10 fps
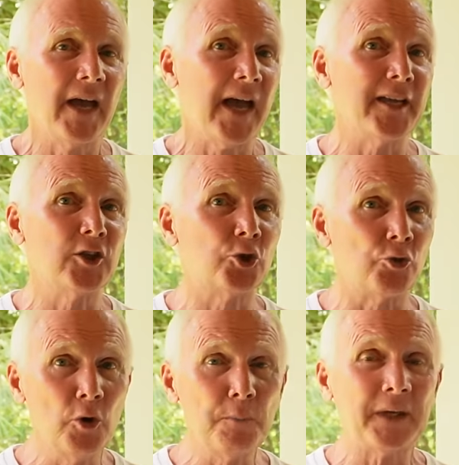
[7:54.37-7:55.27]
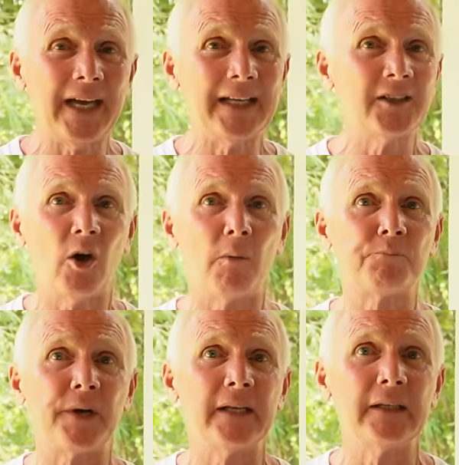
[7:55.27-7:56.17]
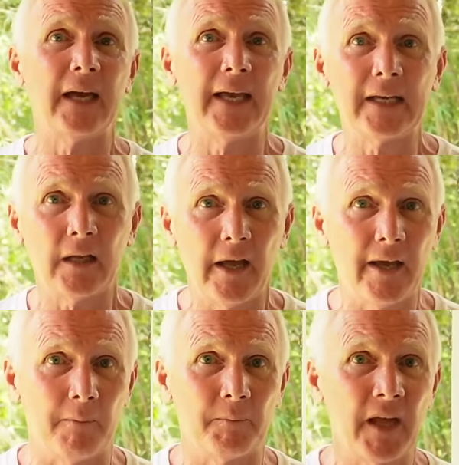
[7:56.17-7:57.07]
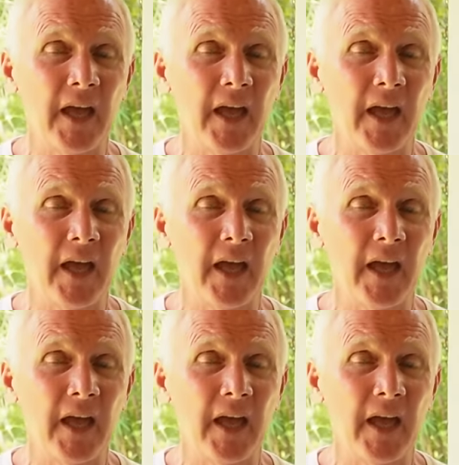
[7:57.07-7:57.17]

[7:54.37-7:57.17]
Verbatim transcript: A group cannot bring a claim